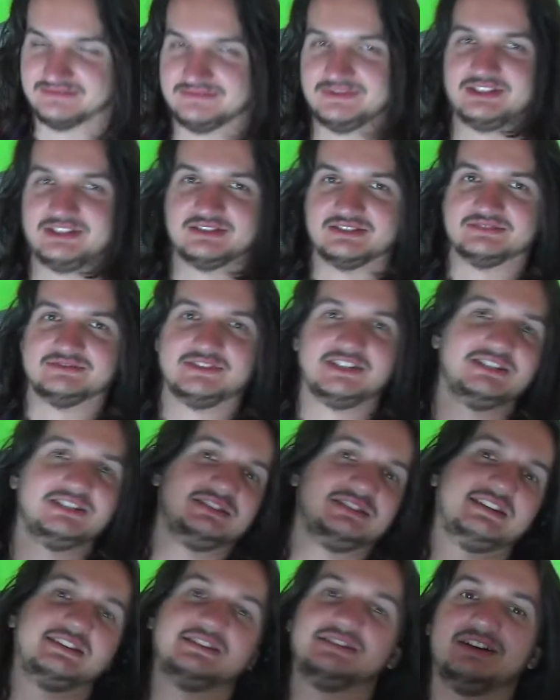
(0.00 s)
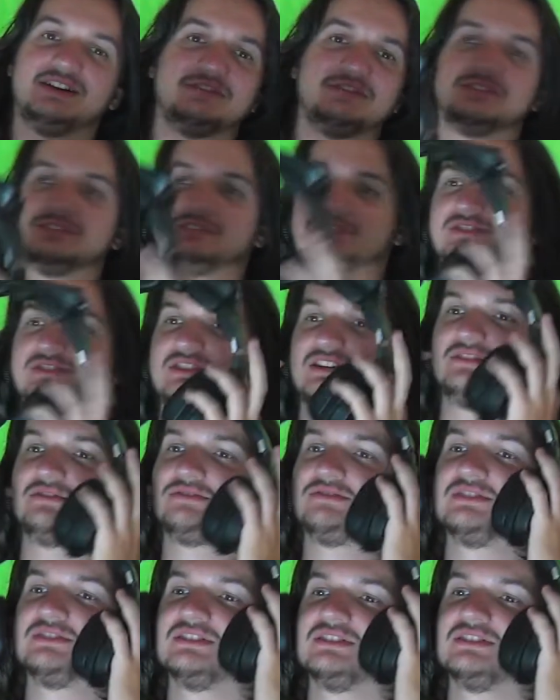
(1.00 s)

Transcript: Because, man, I love your stuff.